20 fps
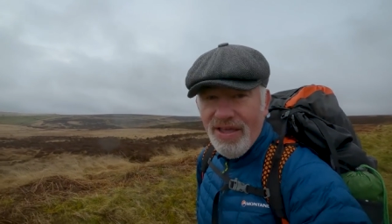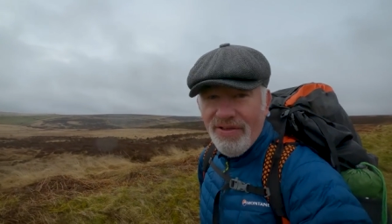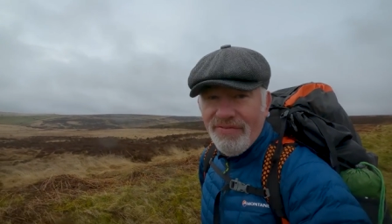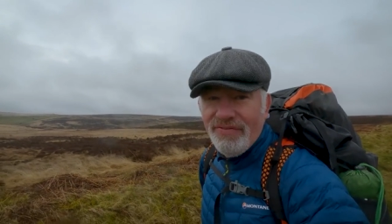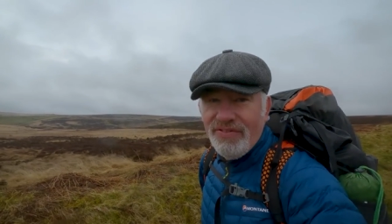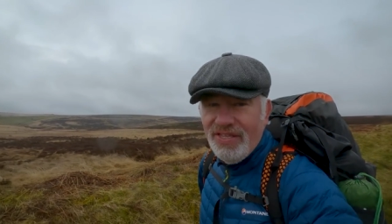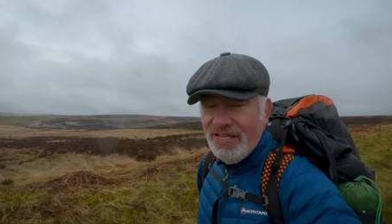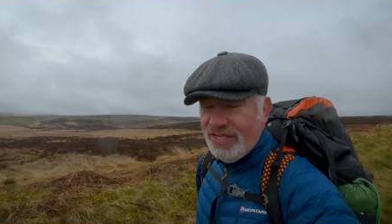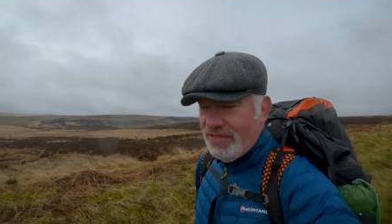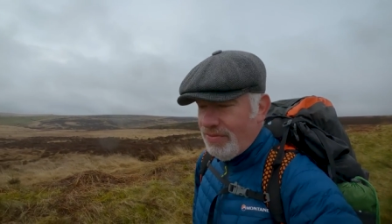it
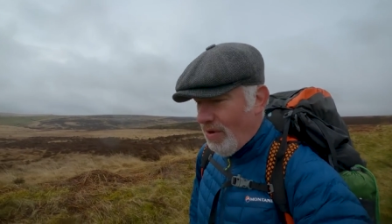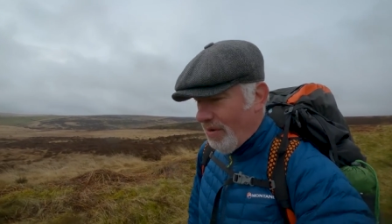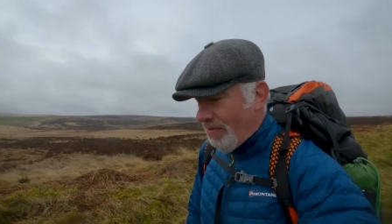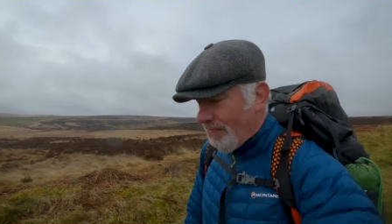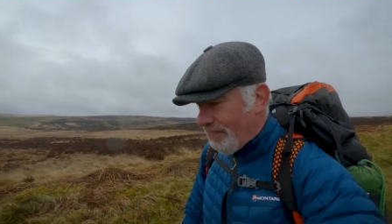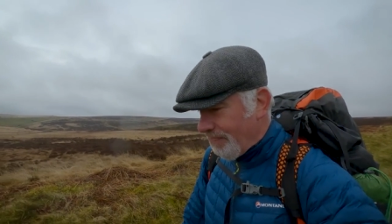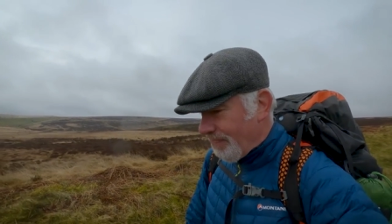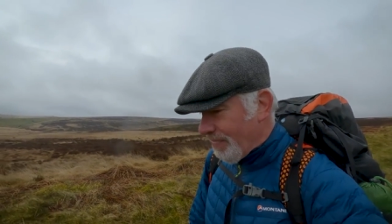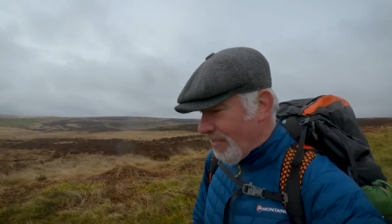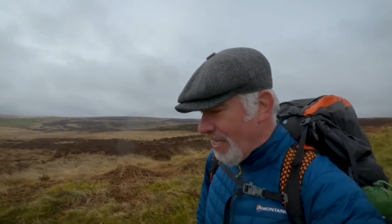for this one.
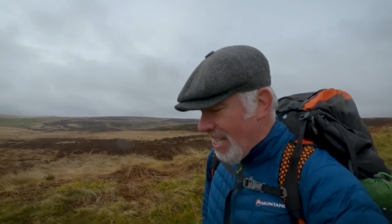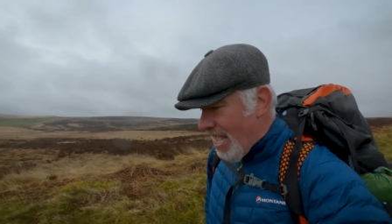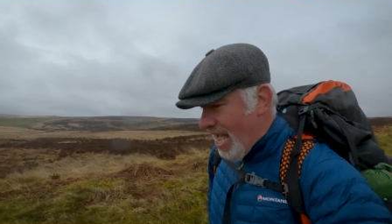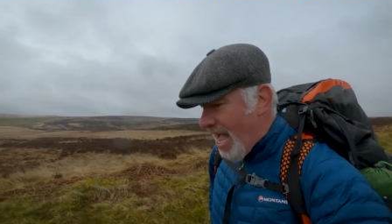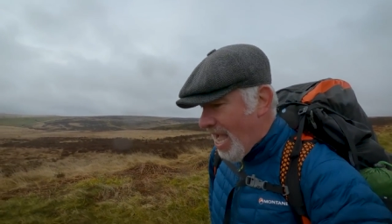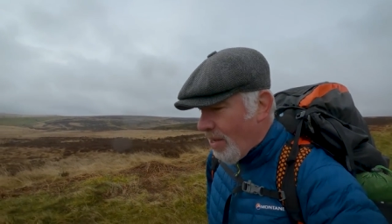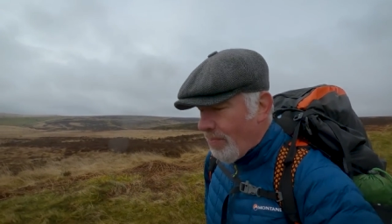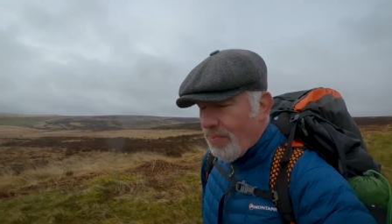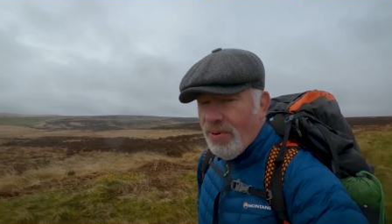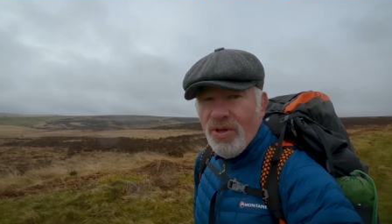
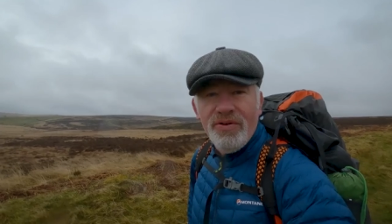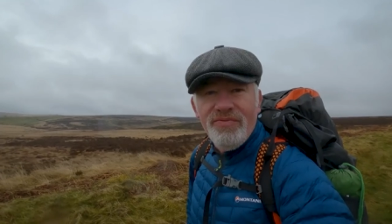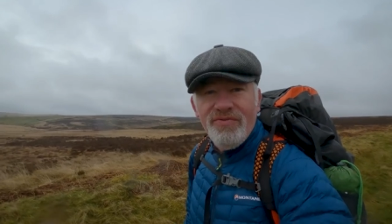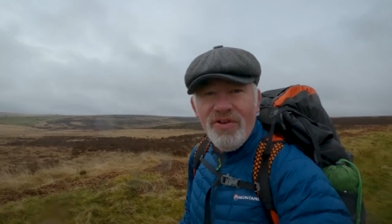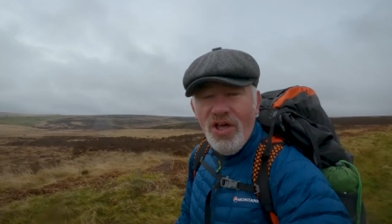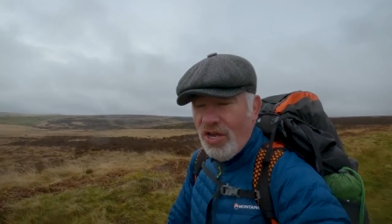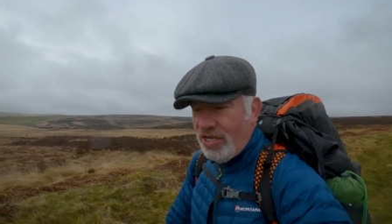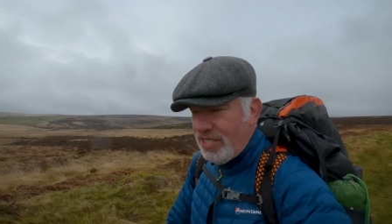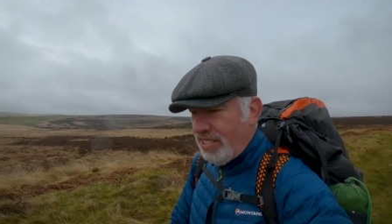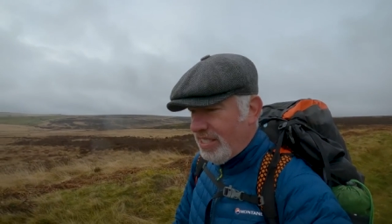I upload
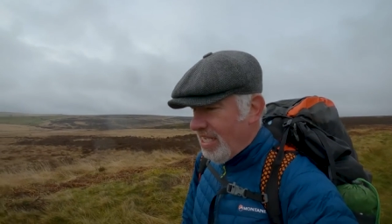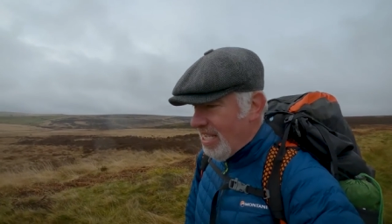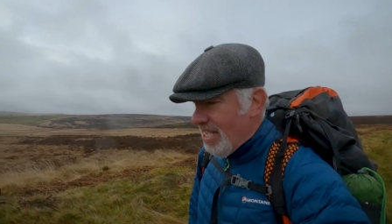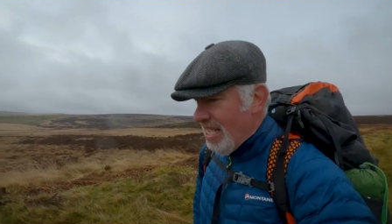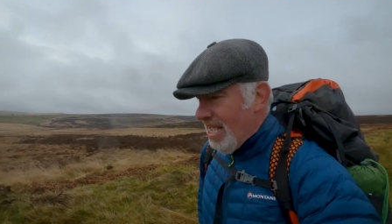vlogs